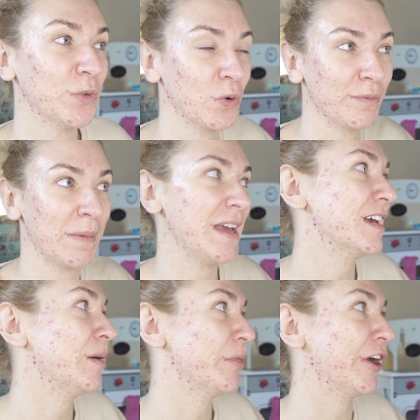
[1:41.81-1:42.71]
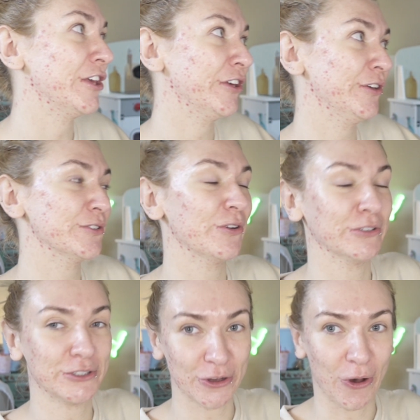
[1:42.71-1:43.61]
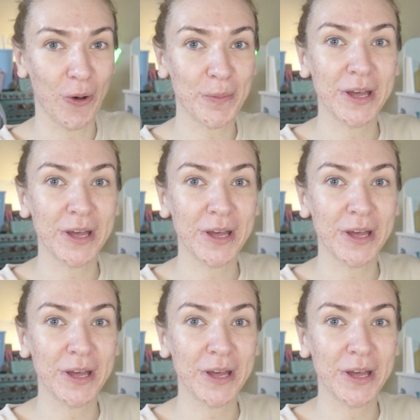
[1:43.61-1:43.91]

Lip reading: all of my makeup that I use on top.